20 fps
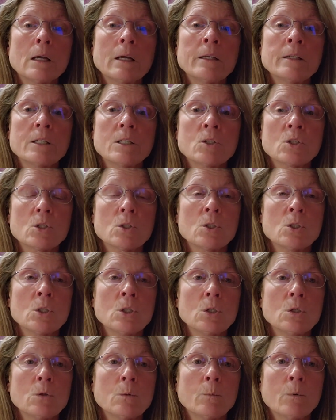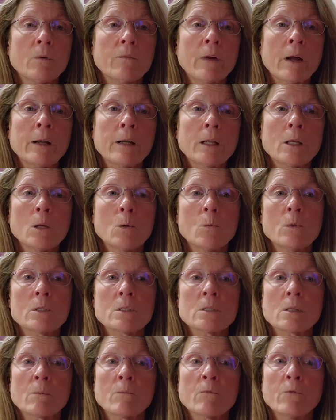addition to providing you with
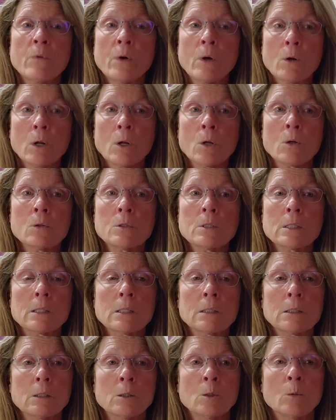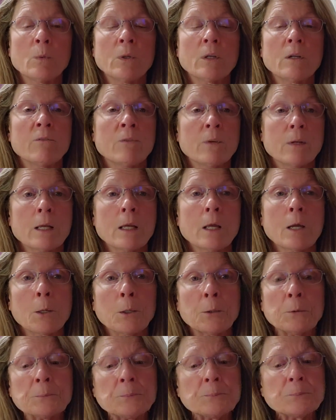some photos and a little bit of
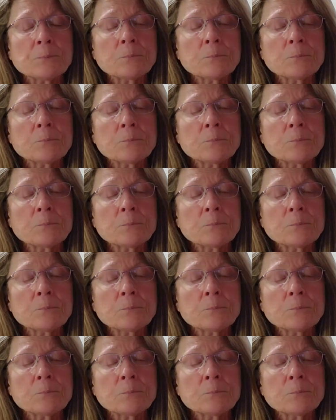video,